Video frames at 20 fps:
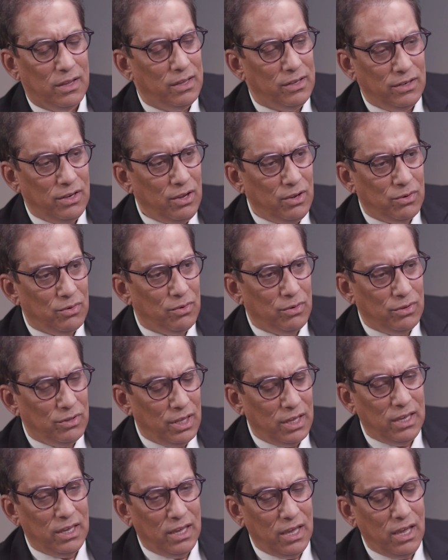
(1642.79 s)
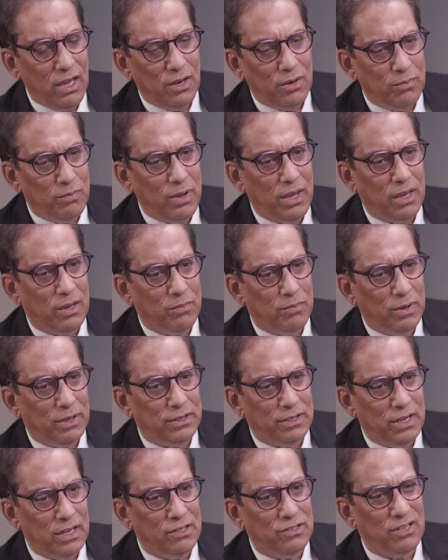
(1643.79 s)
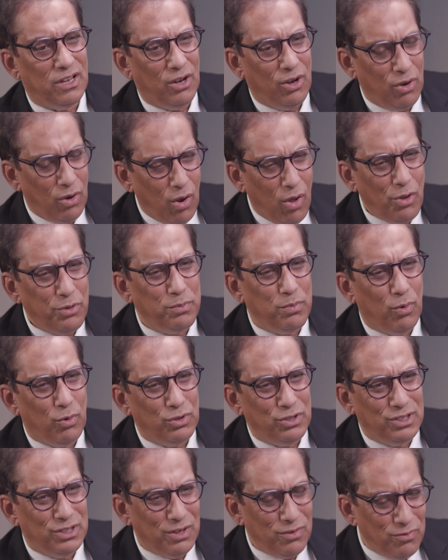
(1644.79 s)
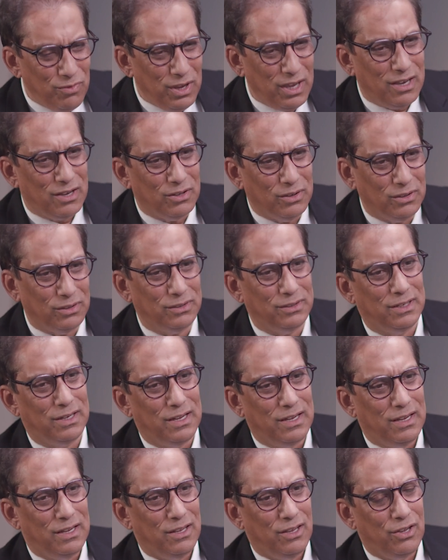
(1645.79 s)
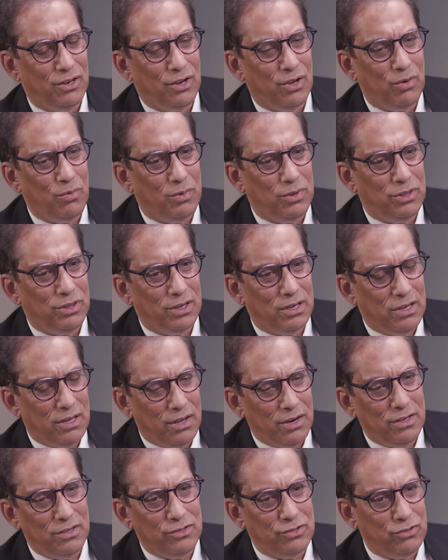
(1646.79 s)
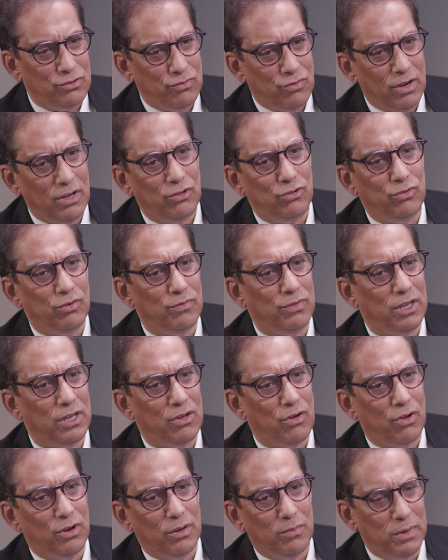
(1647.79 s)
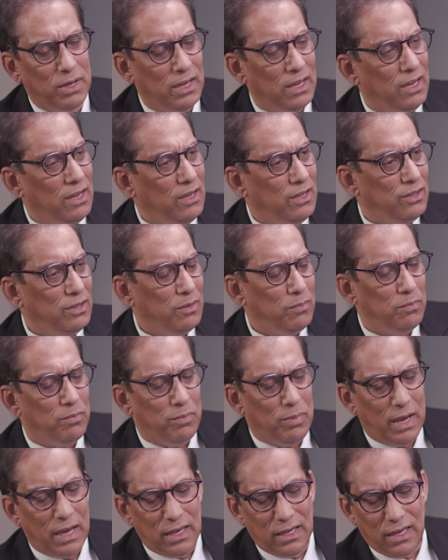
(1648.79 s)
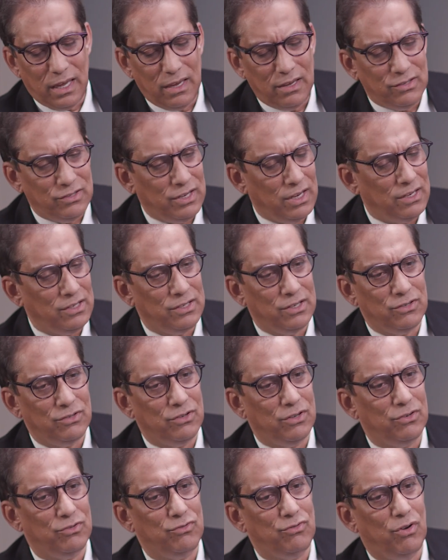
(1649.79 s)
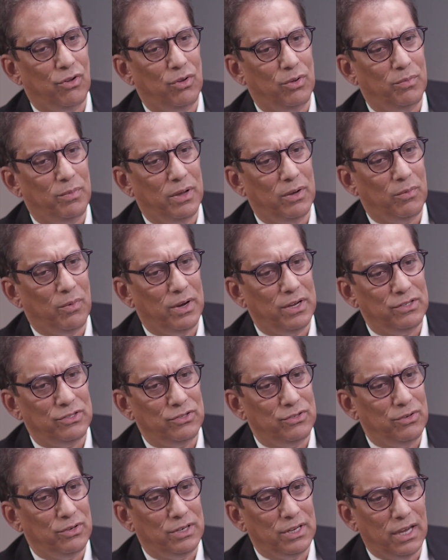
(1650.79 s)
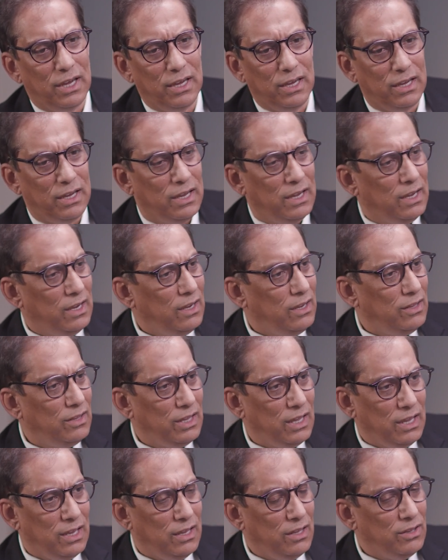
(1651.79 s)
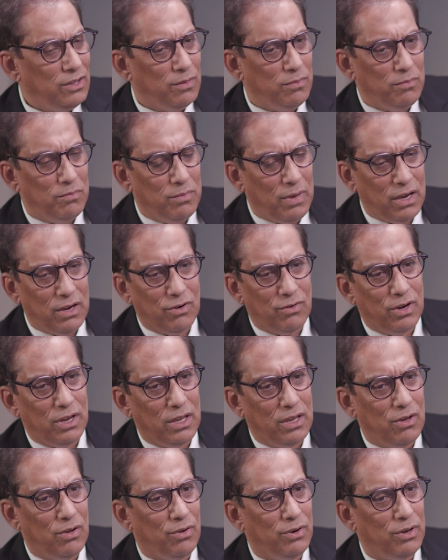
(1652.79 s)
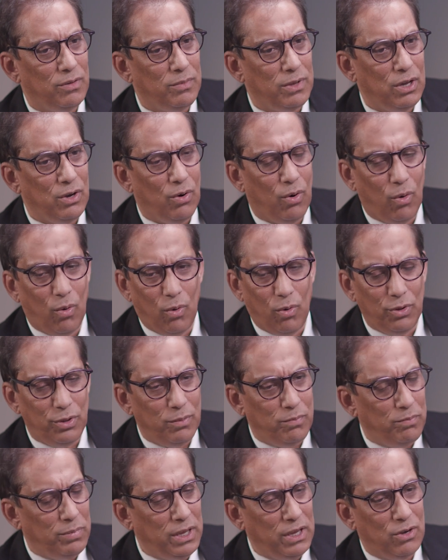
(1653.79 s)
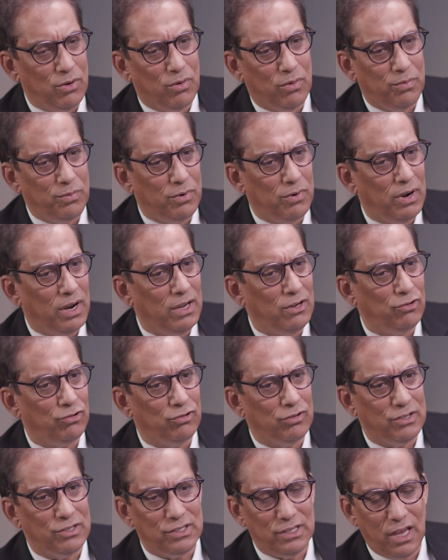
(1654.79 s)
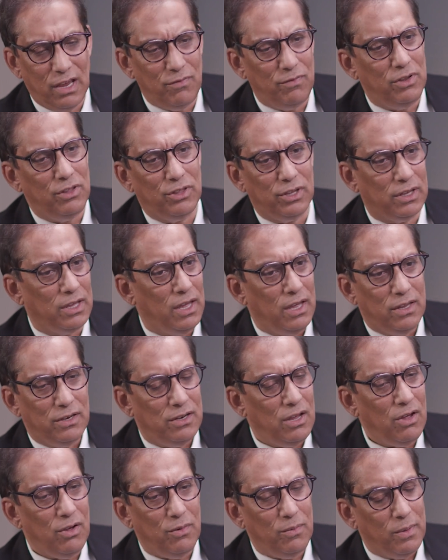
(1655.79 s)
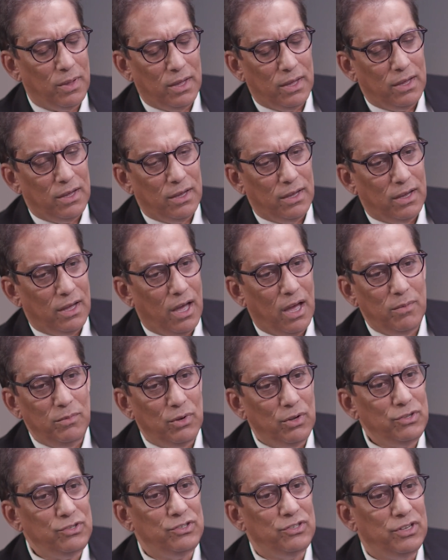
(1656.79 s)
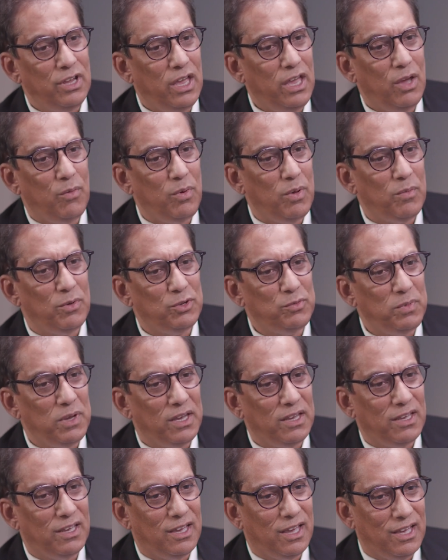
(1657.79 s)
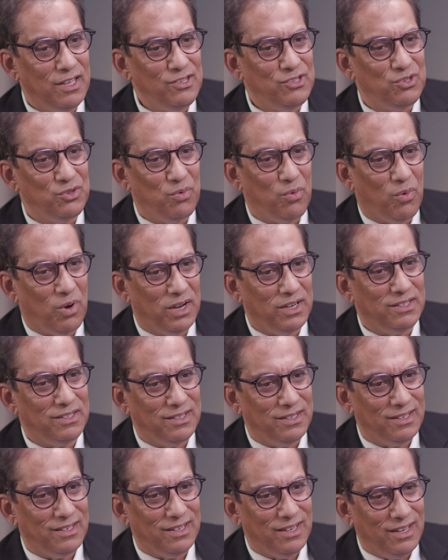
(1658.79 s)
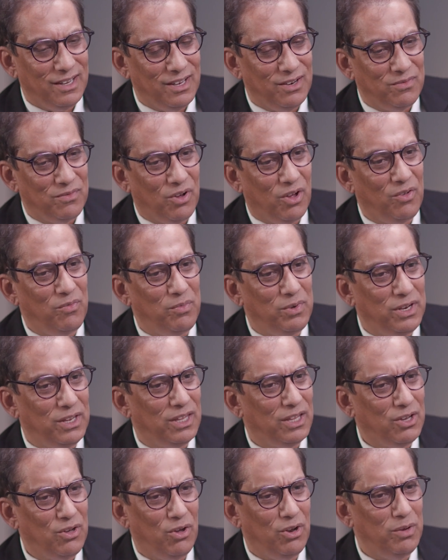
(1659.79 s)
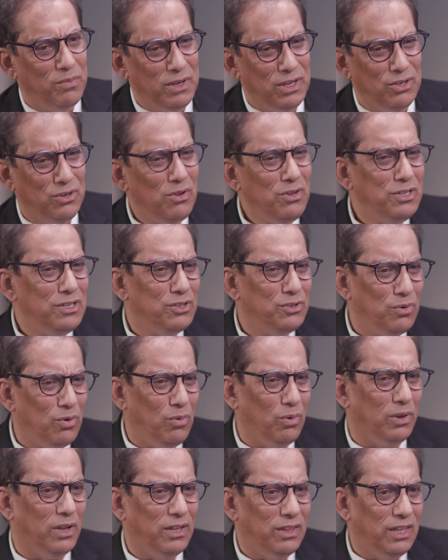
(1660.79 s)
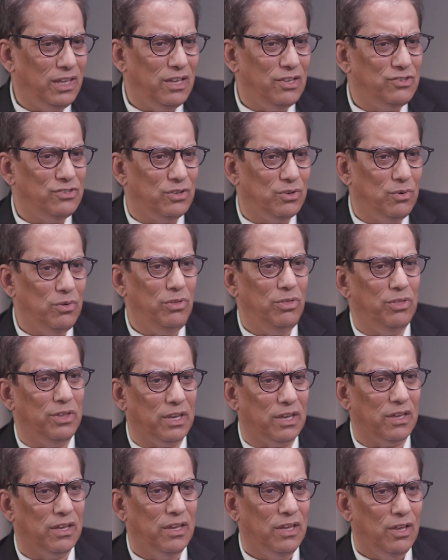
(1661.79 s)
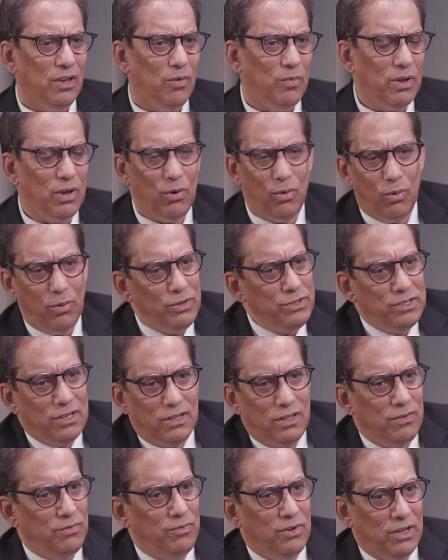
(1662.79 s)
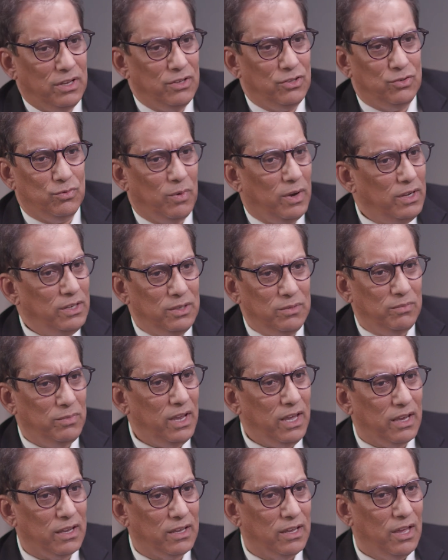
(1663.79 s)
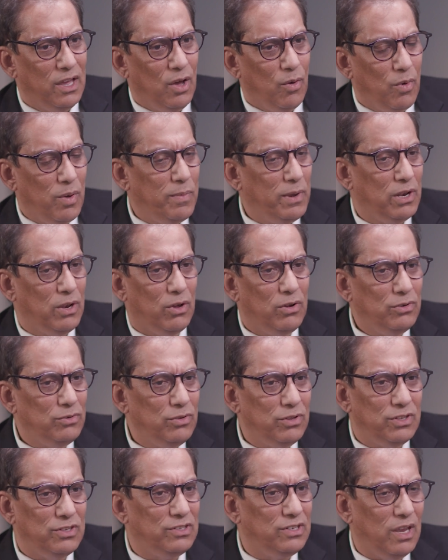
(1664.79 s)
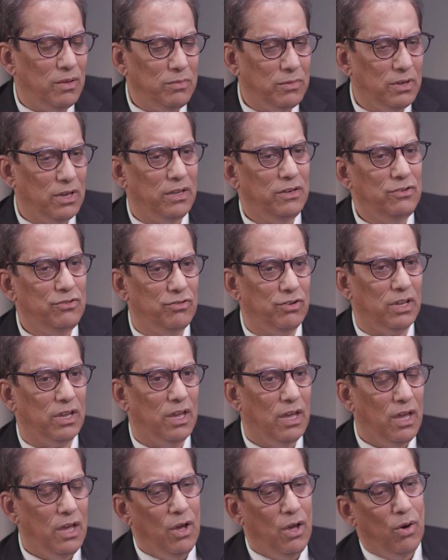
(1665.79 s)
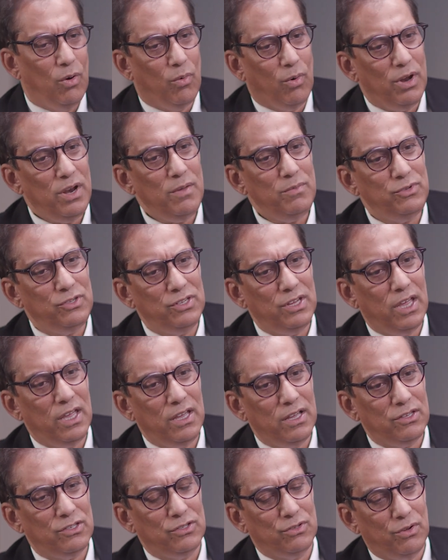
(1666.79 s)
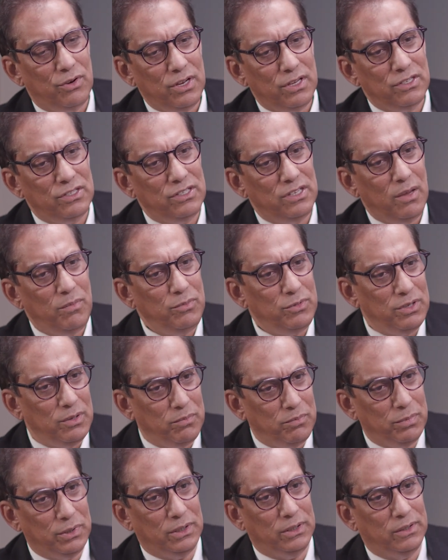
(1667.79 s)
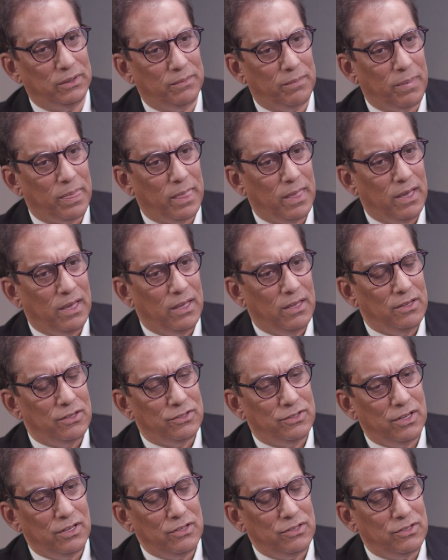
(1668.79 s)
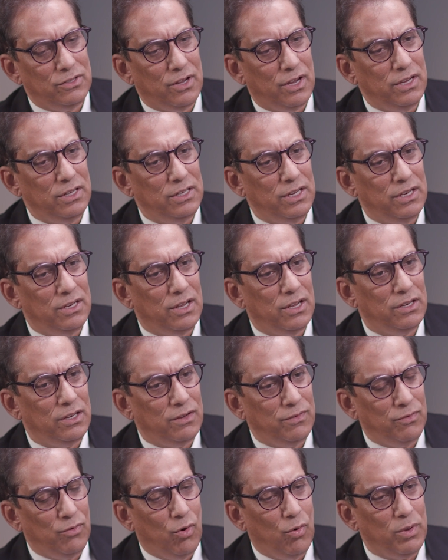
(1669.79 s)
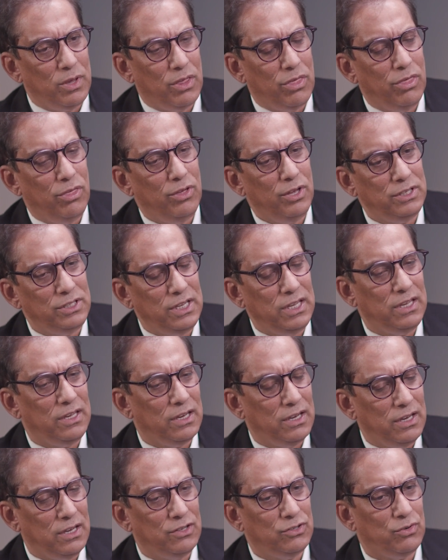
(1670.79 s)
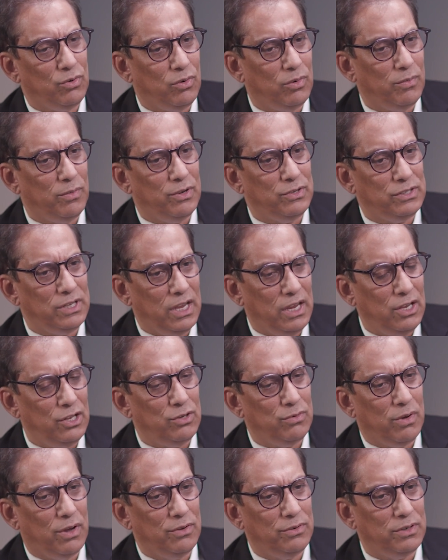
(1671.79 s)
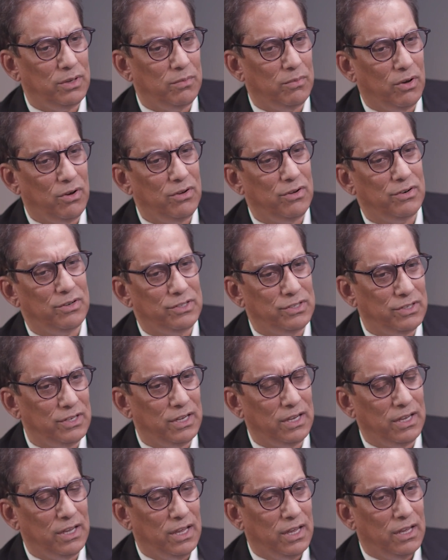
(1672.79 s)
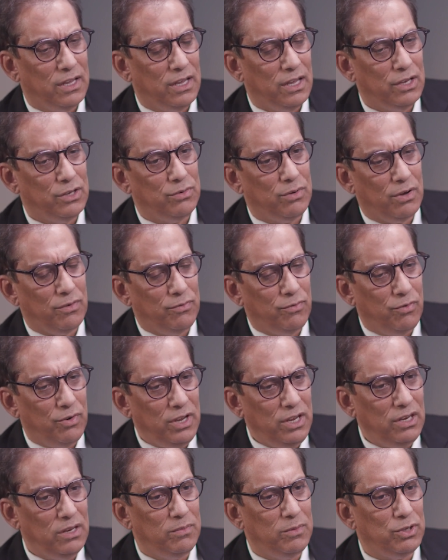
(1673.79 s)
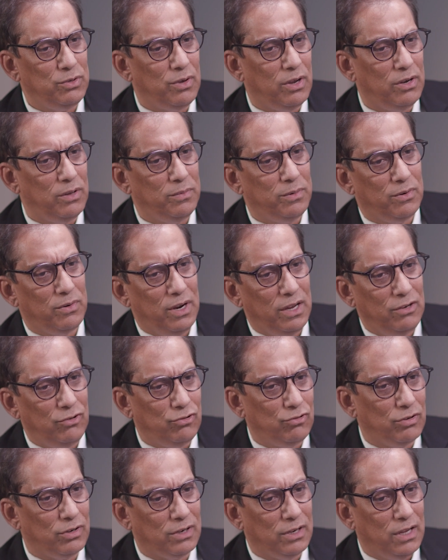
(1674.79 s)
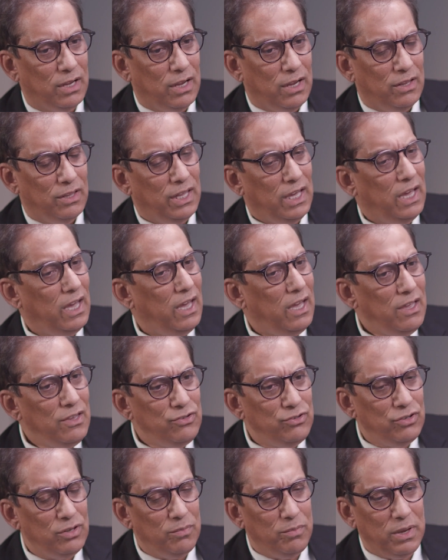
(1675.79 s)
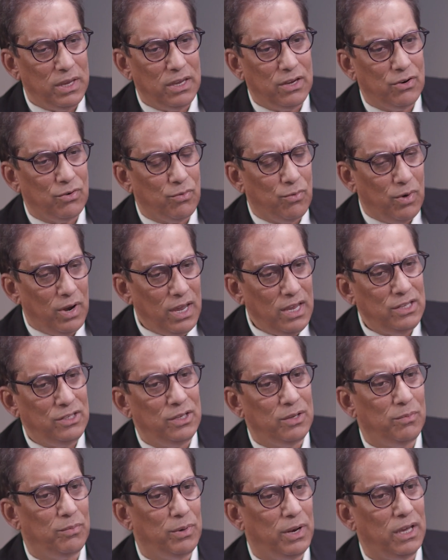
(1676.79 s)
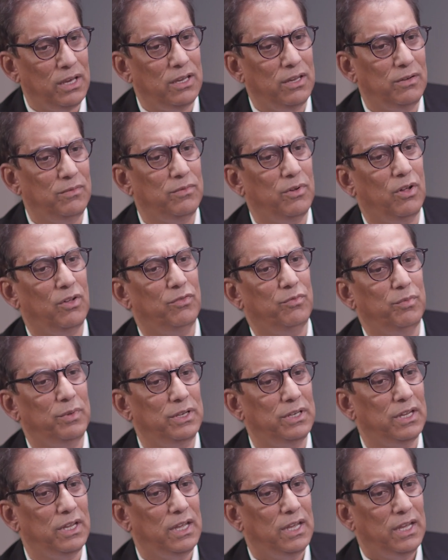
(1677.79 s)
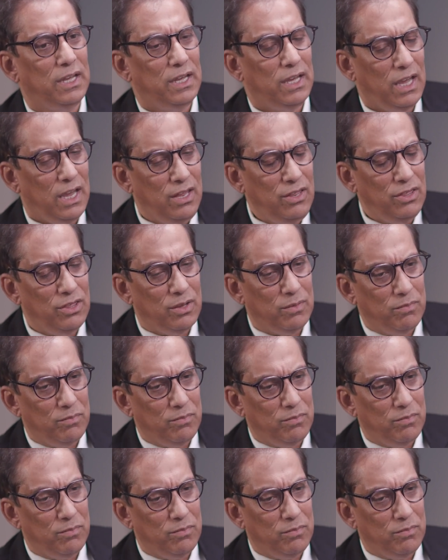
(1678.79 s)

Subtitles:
No, they can be, but it's a lot more difficult, with the current structure of the economy. The banking sector is controlled by whites today, the macroeconomy, all the big corporations, everything. Now, I'm not saying we must be against white involvement in the economy. Not at all. I think it's a good thing. We are all South Africans, white and black. We belong to the same country. What I'm saying, it's not acceptable. Since 1994, we are 30 years almost into our democracy, into our freedom, into our liberation. There has to be greater black involvement in the